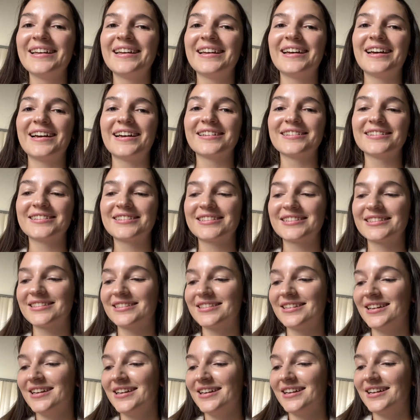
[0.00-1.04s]
and
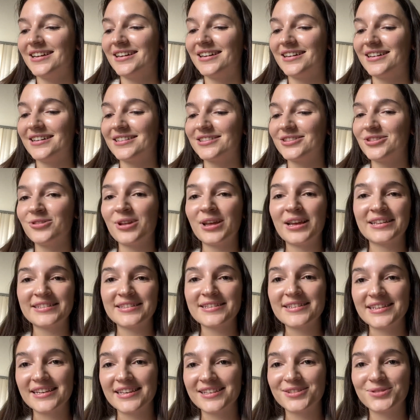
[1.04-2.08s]
don't
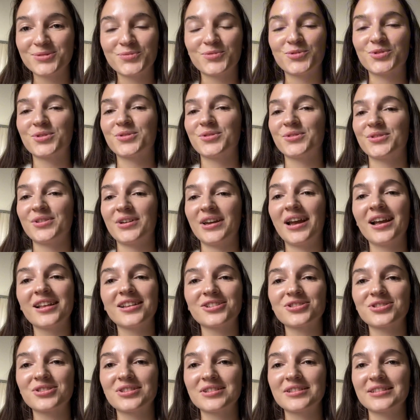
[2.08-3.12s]
hesitate to work on your
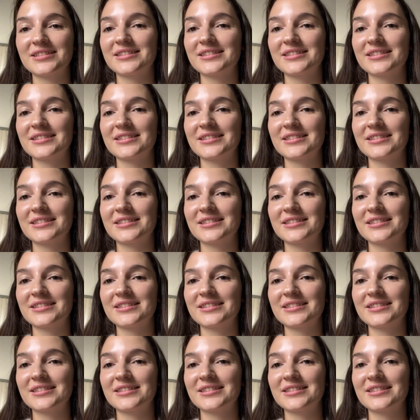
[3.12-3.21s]
energies.